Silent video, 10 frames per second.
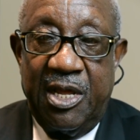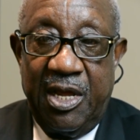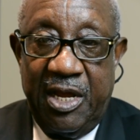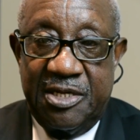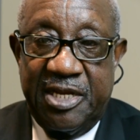
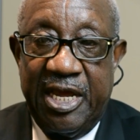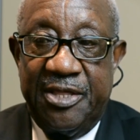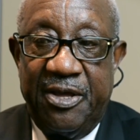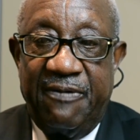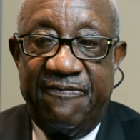and stayed
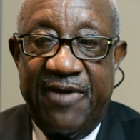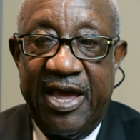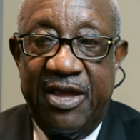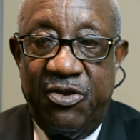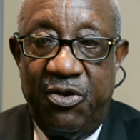there
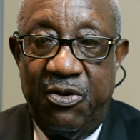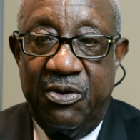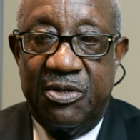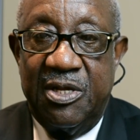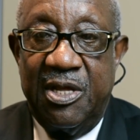five
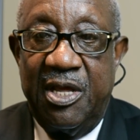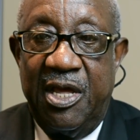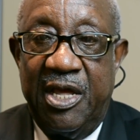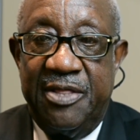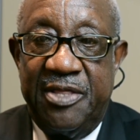years
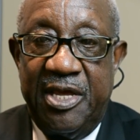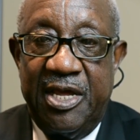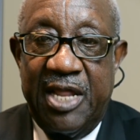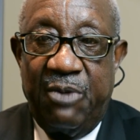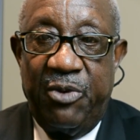and
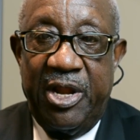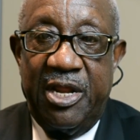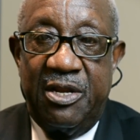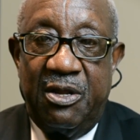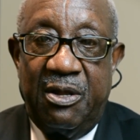then I went
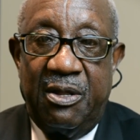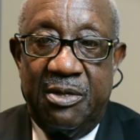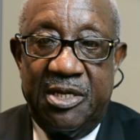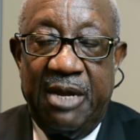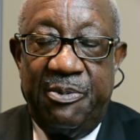into
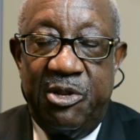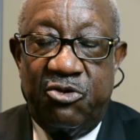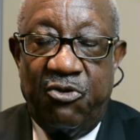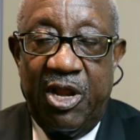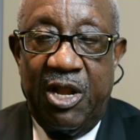deputy
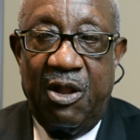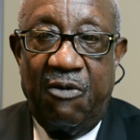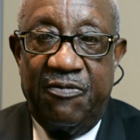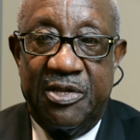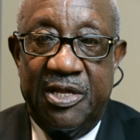training
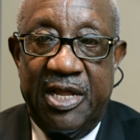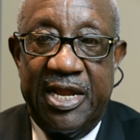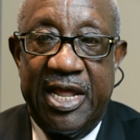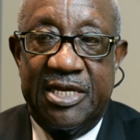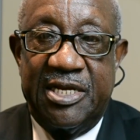office
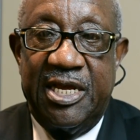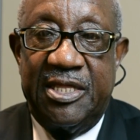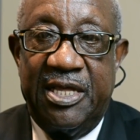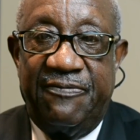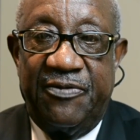and I
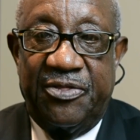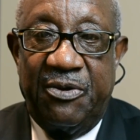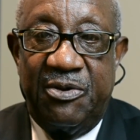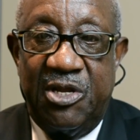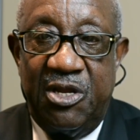stayed there for
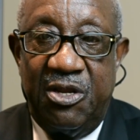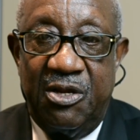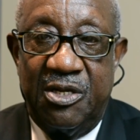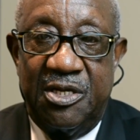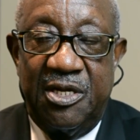13
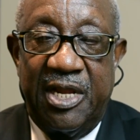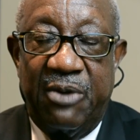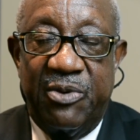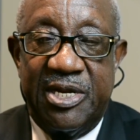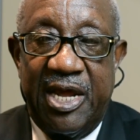years until I
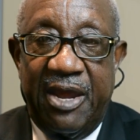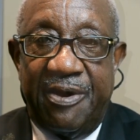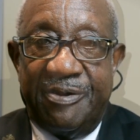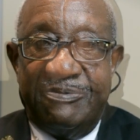retired.